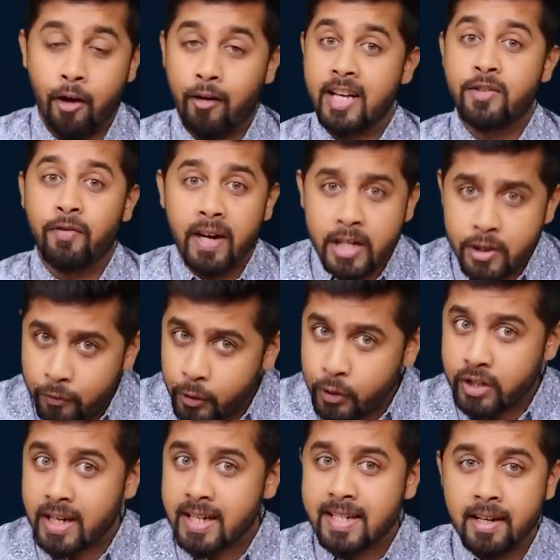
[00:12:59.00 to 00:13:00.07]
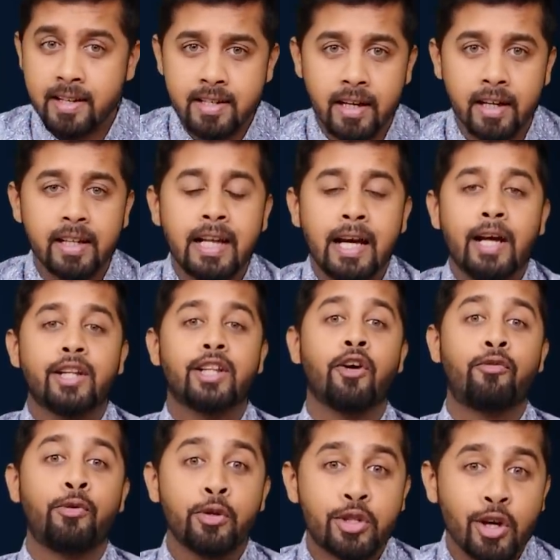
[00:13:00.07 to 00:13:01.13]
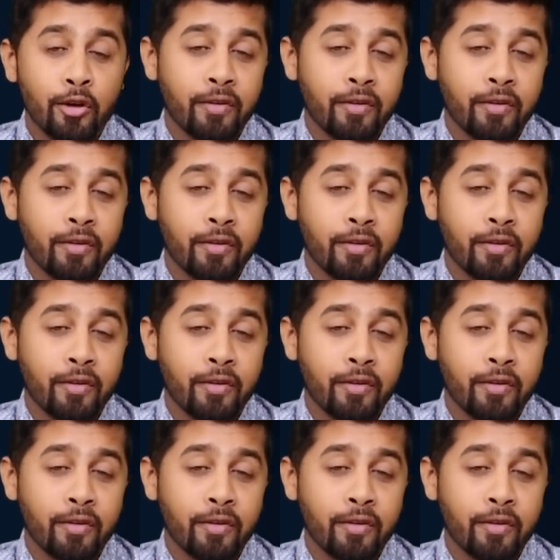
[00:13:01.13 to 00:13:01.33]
Now, as far as future is concerned, the future